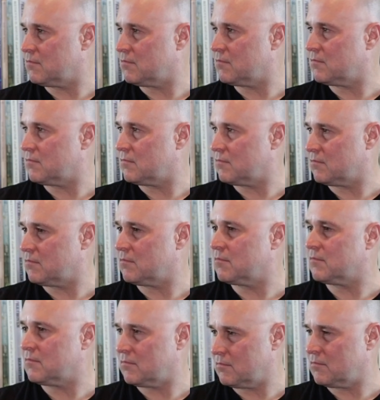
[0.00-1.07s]

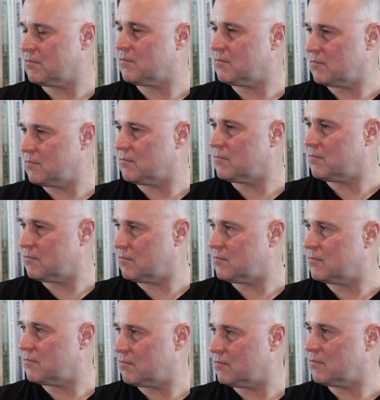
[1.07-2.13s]

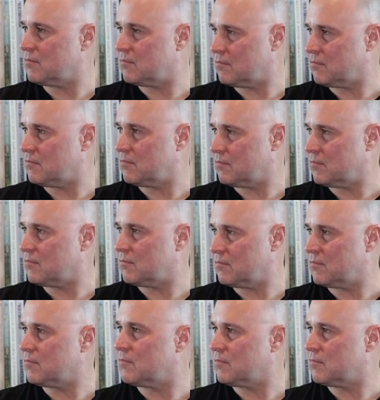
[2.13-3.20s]

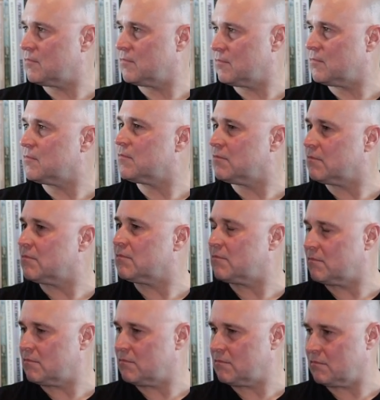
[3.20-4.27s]

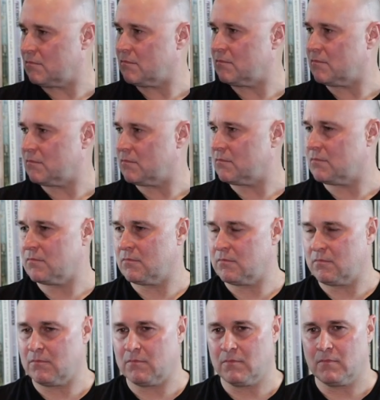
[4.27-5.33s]

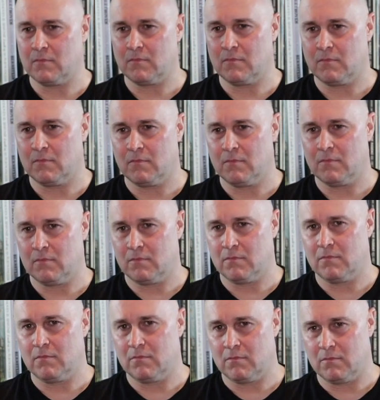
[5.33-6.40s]

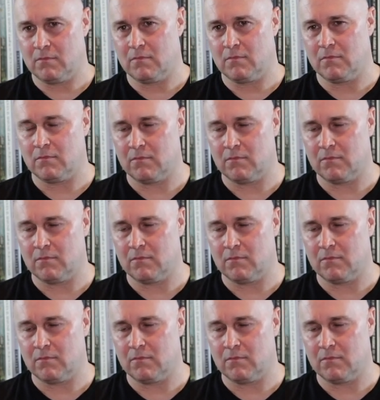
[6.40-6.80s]
No words are spoken by the person on screen.